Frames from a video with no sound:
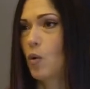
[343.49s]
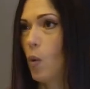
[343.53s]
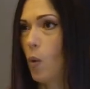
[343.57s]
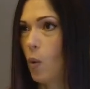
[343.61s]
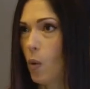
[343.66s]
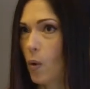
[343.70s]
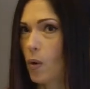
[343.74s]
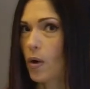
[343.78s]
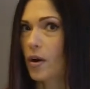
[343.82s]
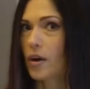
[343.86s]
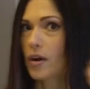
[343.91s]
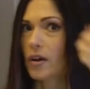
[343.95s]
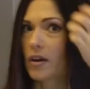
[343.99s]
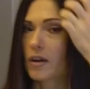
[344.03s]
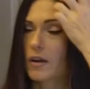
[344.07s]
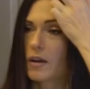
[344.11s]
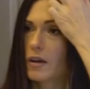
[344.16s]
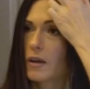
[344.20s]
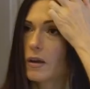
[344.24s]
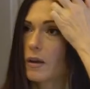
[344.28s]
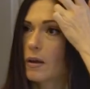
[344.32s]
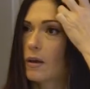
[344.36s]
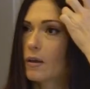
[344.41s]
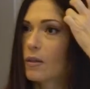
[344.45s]
Or
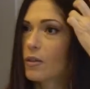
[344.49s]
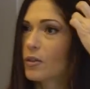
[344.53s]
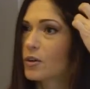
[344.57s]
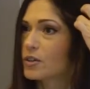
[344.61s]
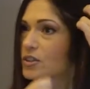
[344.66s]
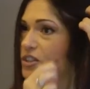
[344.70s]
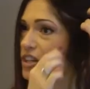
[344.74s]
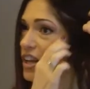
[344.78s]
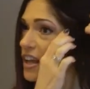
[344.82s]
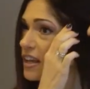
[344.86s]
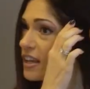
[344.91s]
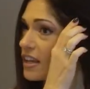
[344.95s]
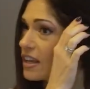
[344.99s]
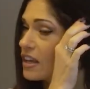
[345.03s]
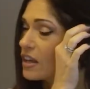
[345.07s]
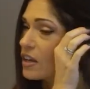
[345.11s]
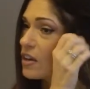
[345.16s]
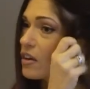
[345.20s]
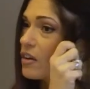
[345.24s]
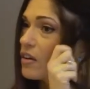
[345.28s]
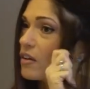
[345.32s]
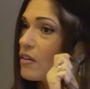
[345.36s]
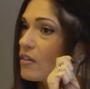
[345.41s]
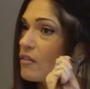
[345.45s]
they're
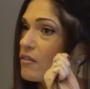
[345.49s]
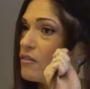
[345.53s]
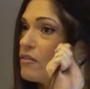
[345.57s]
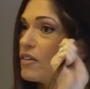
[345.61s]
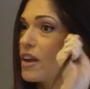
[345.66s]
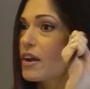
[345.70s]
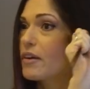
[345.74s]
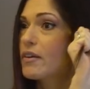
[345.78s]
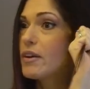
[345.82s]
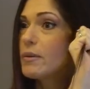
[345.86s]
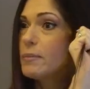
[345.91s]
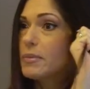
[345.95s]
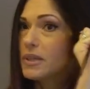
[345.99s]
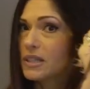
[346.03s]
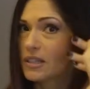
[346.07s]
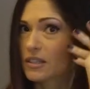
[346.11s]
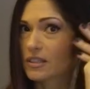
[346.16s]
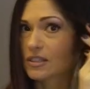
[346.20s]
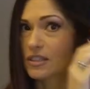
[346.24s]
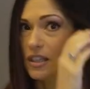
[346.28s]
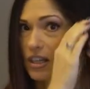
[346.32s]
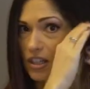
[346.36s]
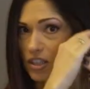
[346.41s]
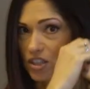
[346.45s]
taking very big
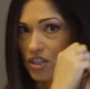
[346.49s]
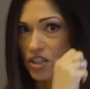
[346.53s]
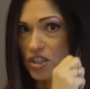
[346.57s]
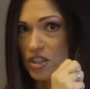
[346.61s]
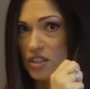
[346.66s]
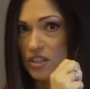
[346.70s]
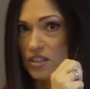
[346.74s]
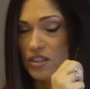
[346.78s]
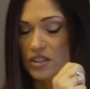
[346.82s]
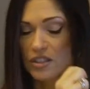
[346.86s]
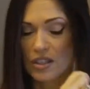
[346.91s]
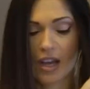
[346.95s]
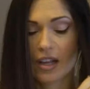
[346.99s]
sections.